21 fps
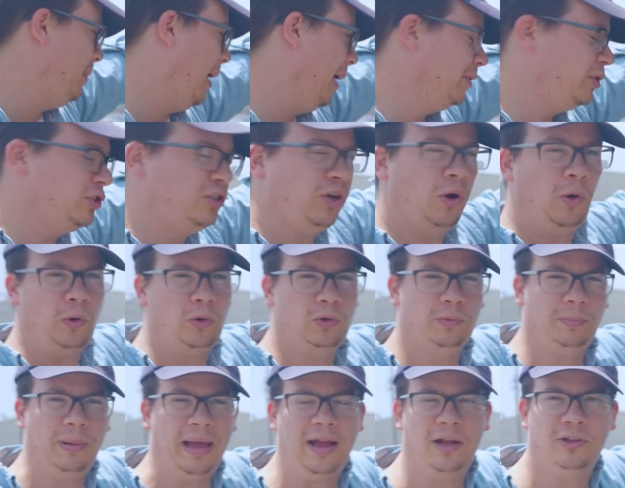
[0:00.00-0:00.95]
was
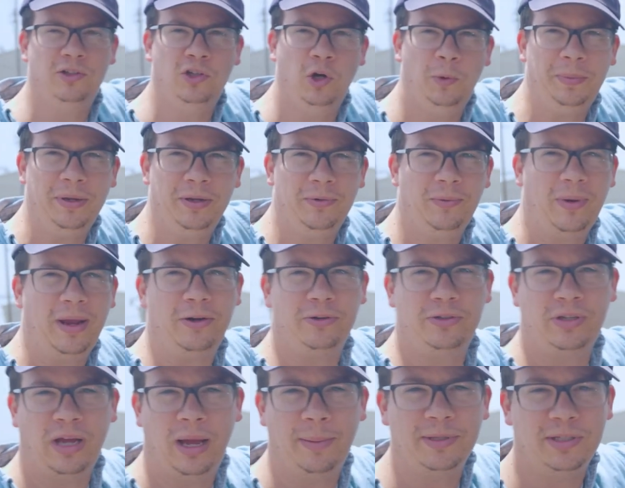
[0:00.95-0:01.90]
told by Autopian writer
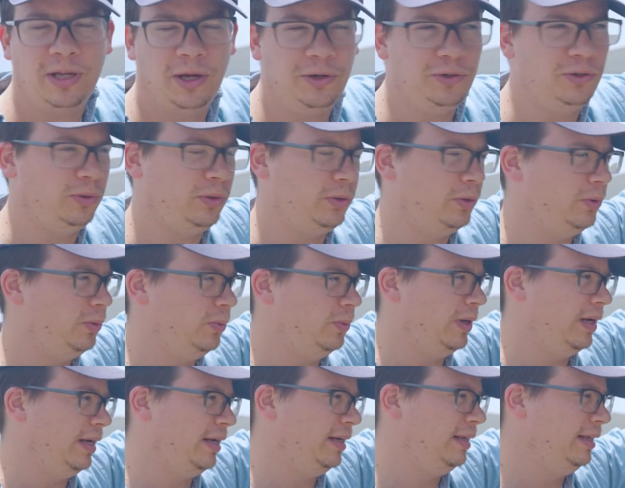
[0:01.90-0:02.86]
Thomas Hundel, who
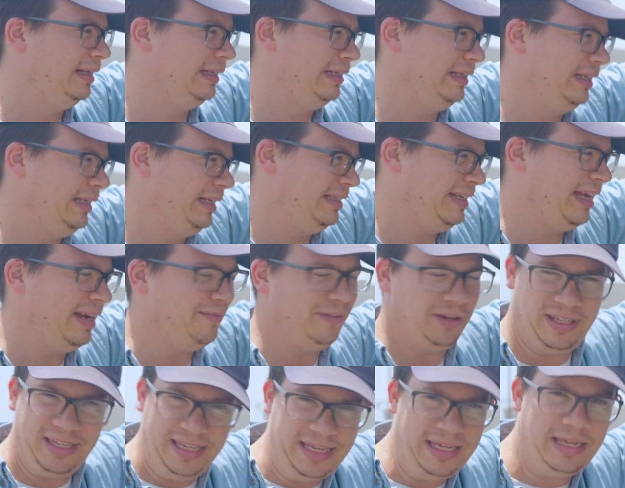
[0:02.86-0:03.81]
is kind of
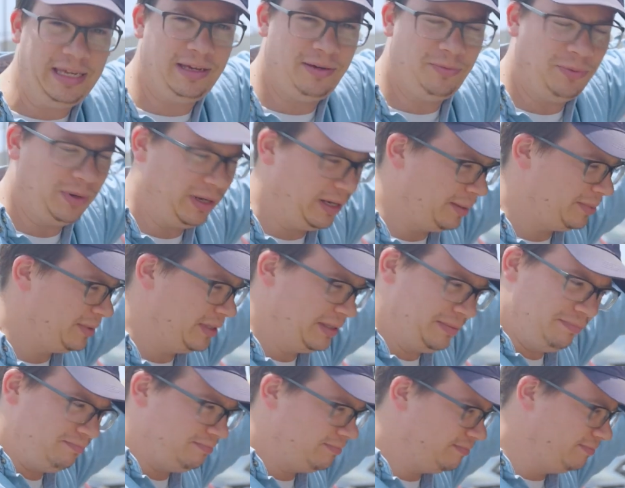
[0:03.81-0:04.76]
a geek when it comes
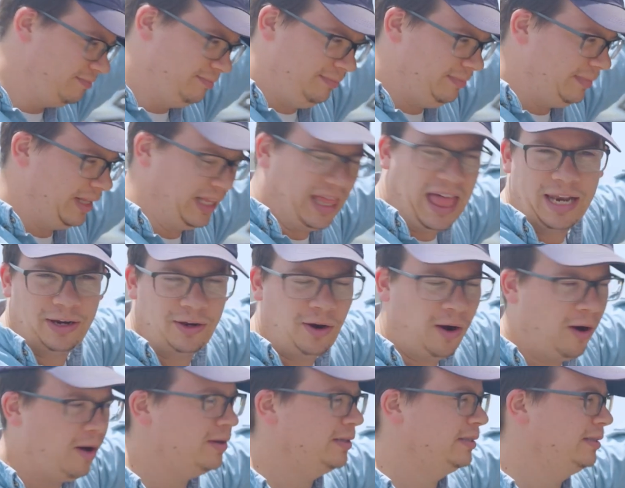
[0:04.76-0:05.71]
to a lot of
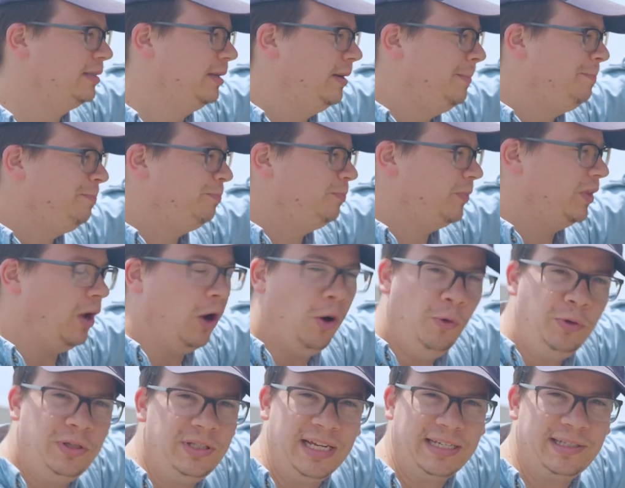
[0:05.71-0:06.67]
cars.
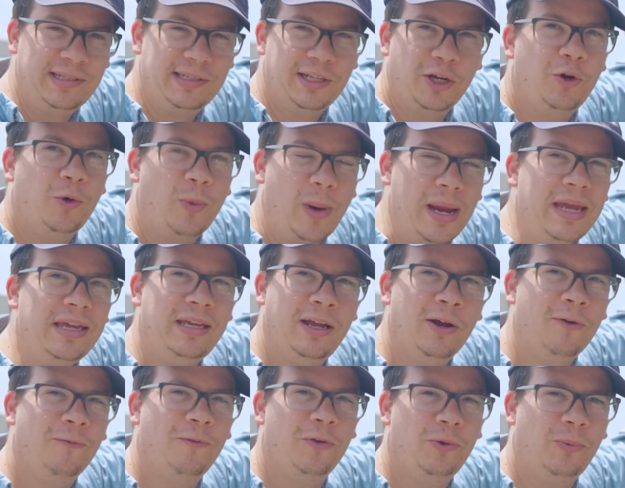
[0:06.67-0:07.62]
06 is a great
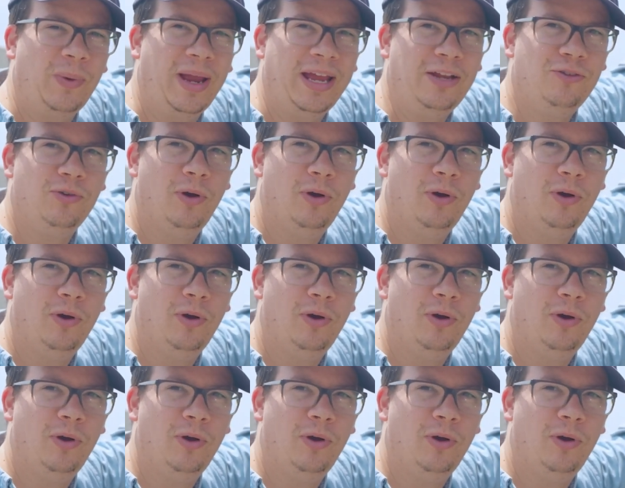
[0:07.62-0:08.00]
year for the Range